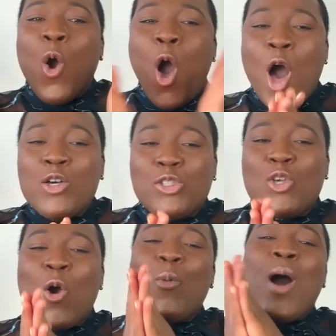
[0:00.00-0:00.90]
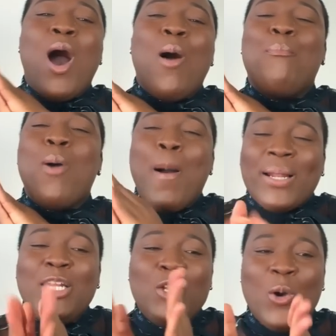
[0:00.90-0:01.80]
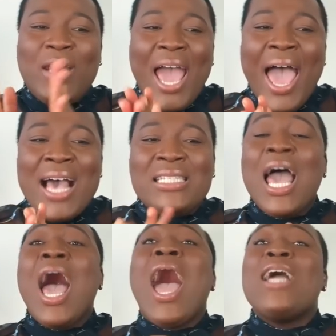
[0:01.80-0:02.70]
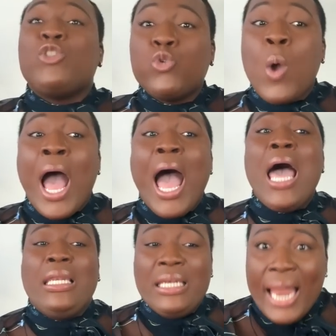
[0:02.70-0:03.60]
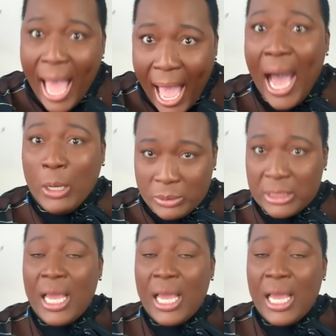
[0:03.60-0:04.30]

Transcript: also popularly known as Ajua Loud.